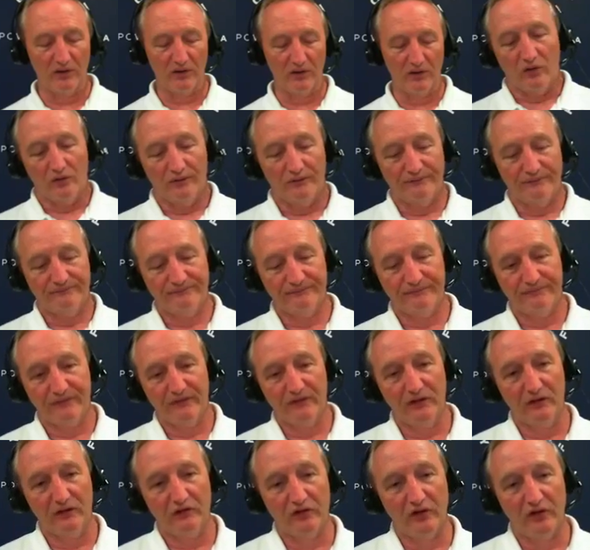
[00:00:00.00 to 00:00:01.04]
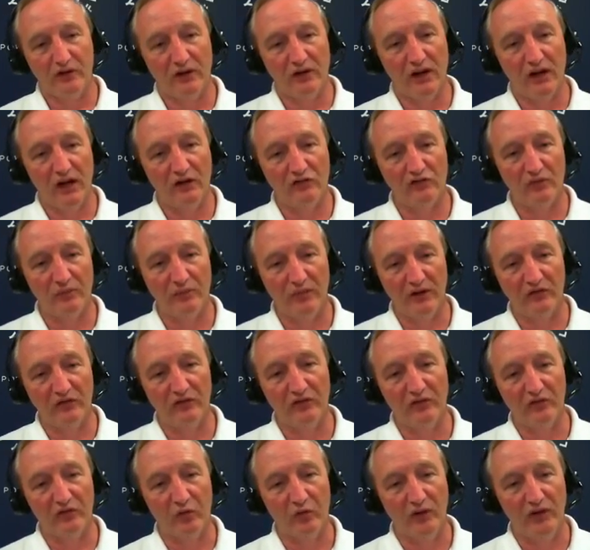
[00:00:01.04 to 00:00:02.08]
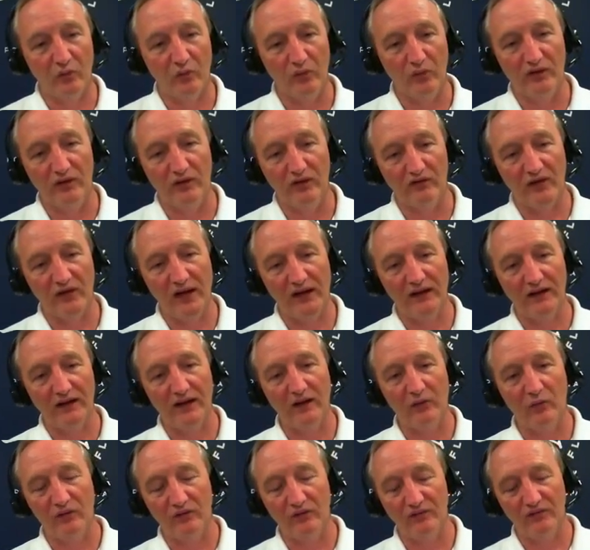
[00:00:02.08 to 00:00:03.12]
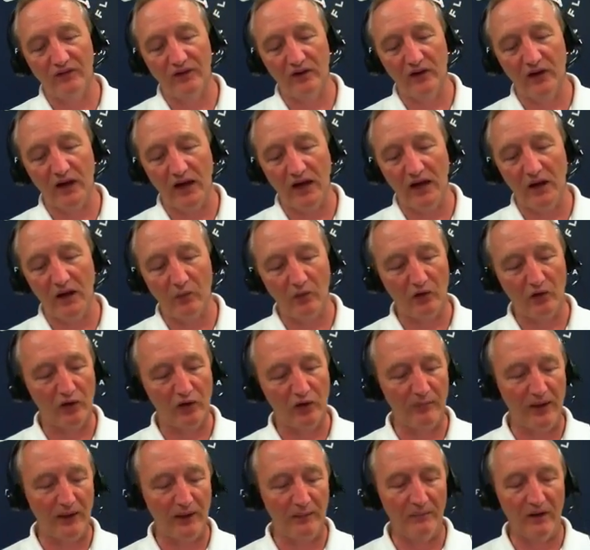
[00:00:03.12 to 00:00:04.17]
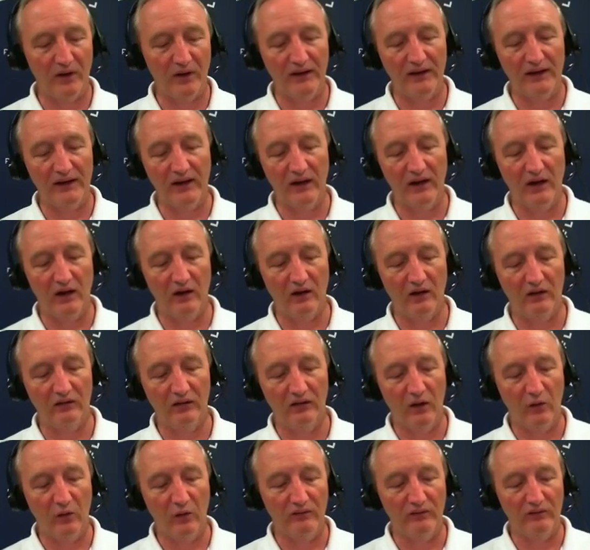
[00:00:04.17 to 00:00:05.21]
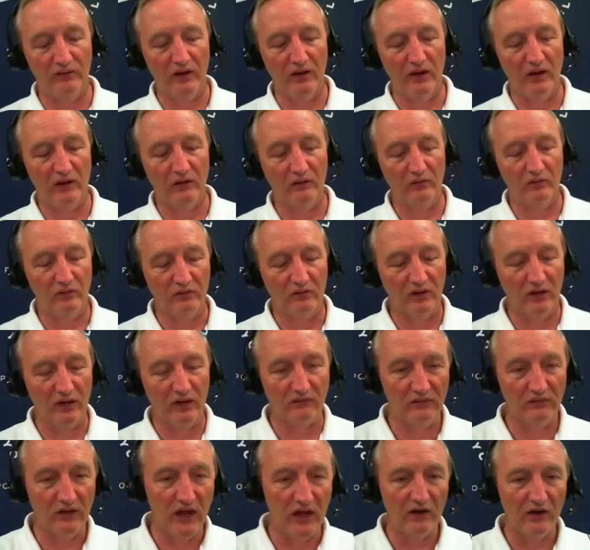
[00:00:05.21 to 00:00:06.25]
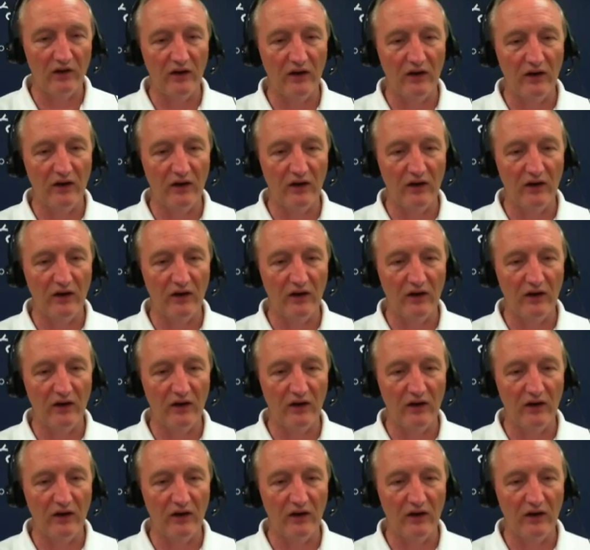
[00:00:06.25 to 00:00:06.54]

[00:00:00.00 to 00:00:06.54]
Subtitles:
business. So you got your business. We figured out how we're going to make money here, and we've got our.